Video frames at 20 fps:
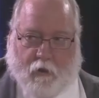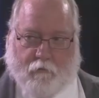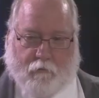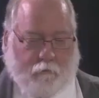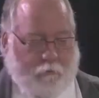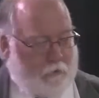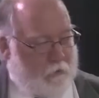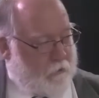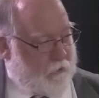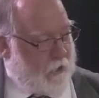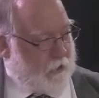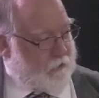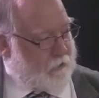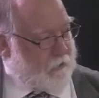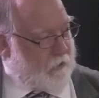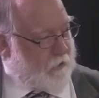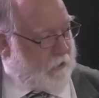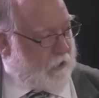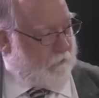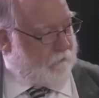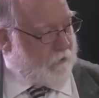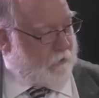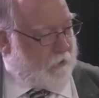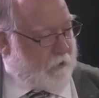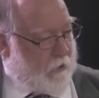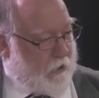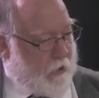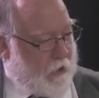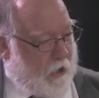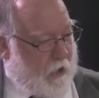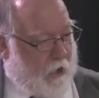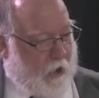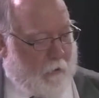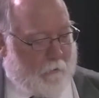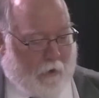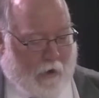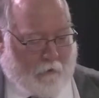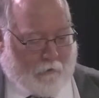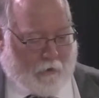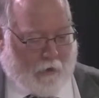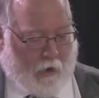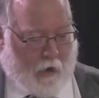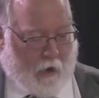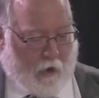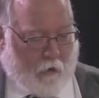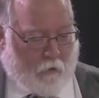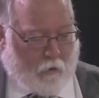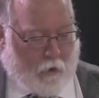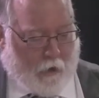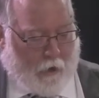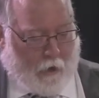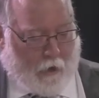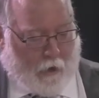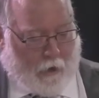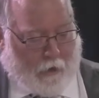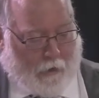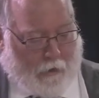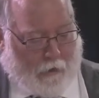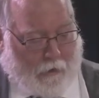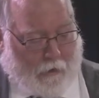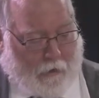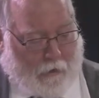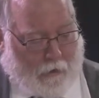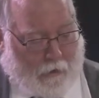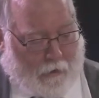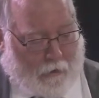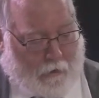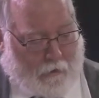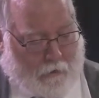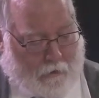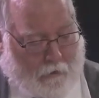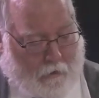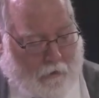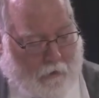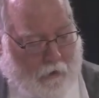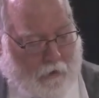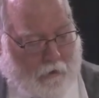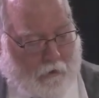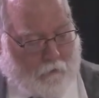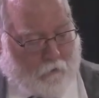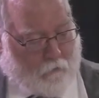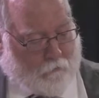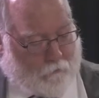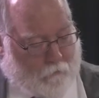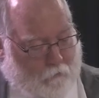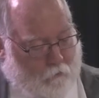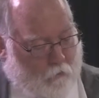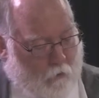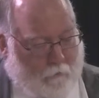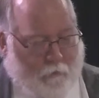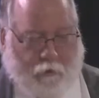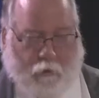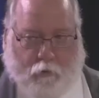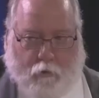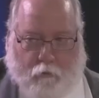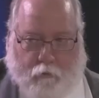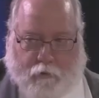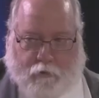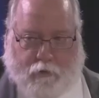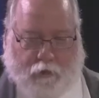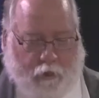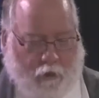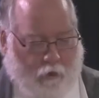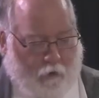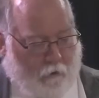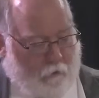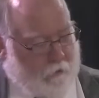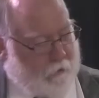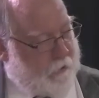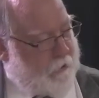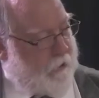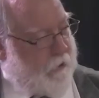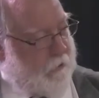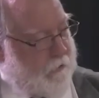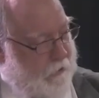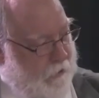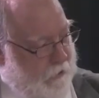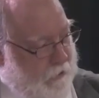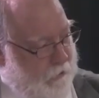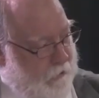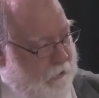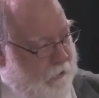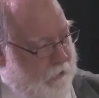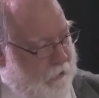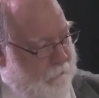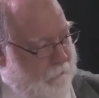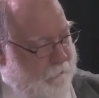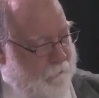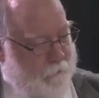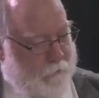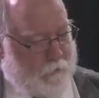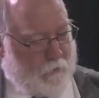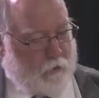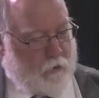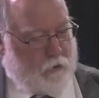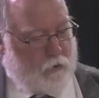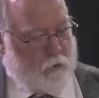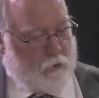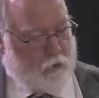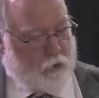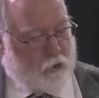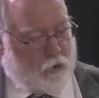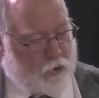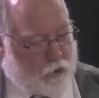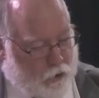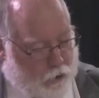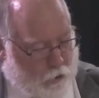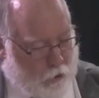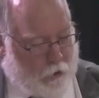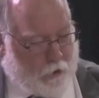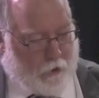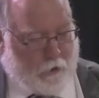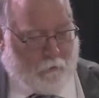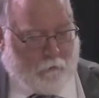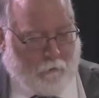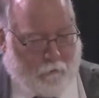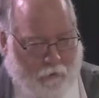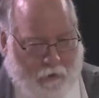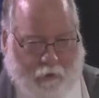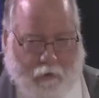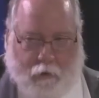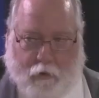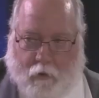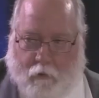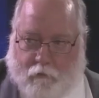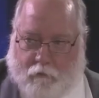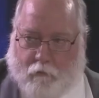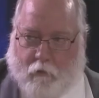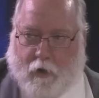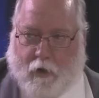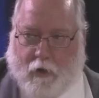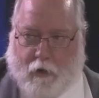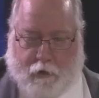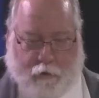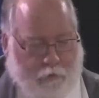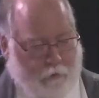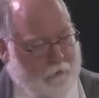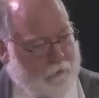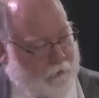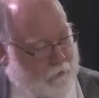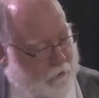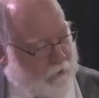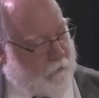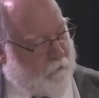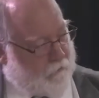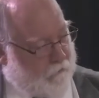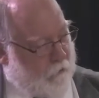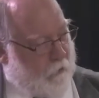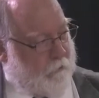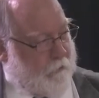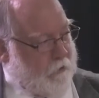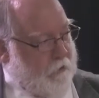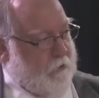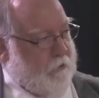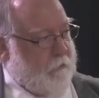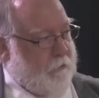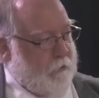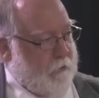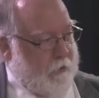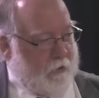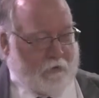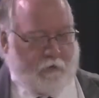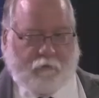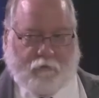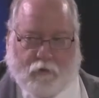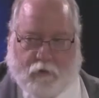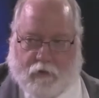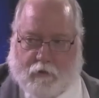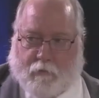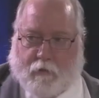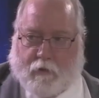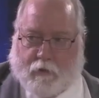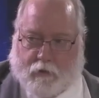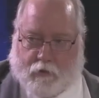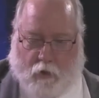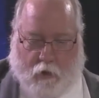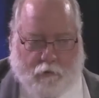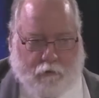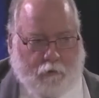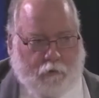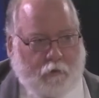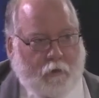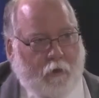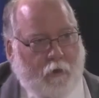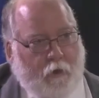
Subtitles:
from 2011 about how a woman who is here illegally should be afraid to come forward to the police if she's been assaulted.